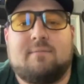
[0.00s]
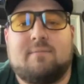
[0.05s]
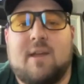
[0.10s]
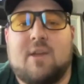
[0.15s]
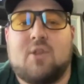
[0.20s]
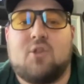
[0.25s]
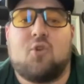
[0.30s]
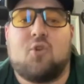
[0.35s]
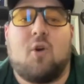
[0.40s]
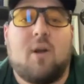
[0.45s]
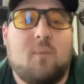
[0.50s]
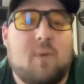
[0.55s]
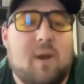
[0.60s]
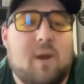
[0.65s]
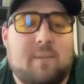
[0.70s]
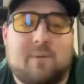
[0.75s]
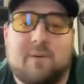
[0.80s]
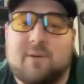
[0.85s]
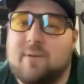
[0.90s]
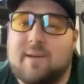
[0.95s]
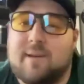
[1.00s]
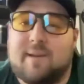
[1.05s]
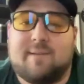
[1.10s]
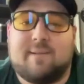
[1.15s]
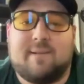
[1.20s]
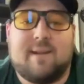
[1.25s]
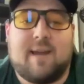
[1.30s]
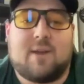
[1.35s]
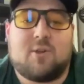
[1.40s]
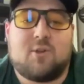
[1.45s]
enjoy what I'm doing
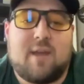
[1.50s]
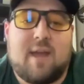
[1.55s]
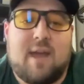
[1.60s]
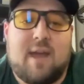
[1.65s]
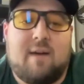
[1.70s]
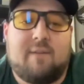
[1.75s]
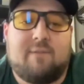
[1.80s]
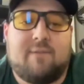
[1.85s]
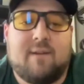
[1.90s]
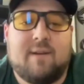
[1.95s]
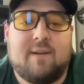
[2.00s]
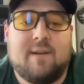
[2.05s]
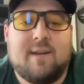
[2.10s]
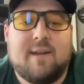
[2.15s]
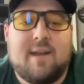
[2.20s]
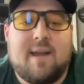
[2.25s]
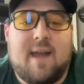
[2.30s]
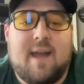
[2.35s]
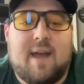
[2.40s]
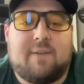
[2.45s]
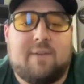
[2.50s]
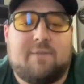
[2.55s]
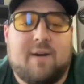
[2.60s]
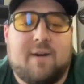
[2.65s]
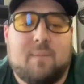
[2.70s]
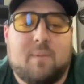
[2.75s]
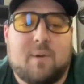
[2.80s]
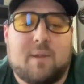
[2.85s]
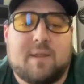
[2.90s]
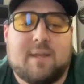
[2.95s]
and actually have
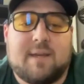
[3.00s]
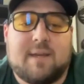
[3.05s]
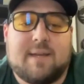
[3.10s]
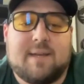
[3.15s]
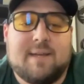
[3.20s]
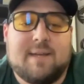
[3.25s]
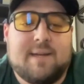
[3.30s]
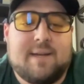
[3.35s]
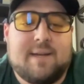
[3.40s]
fun with it.